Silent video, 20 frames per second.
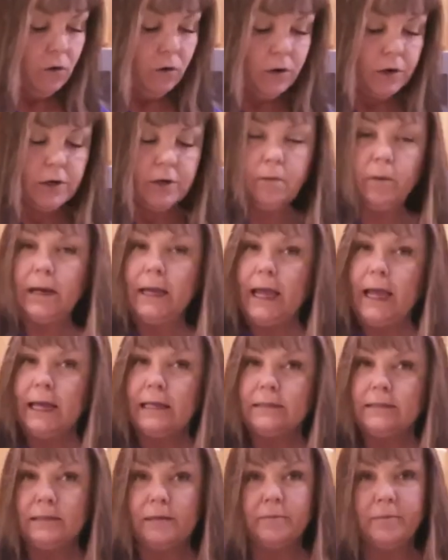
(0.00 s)
or you want to
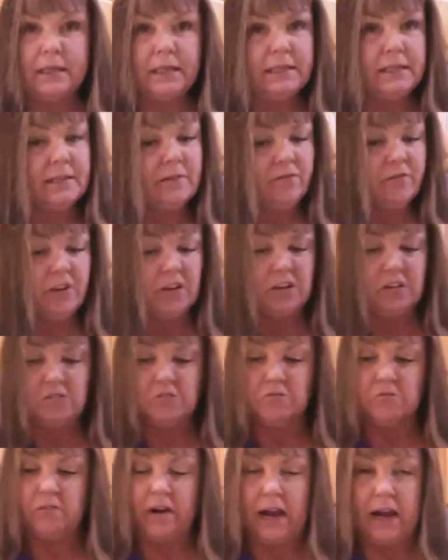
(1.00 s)
add something different,
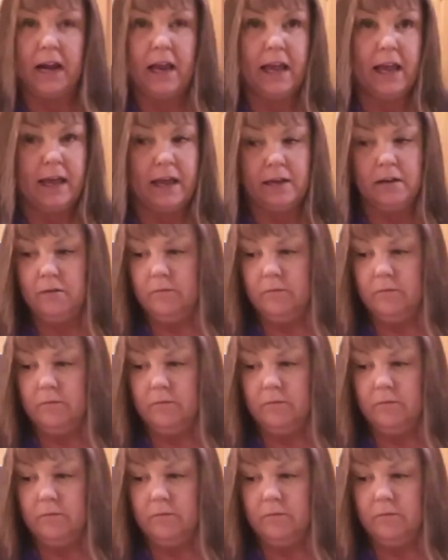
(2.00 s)
go right ahead.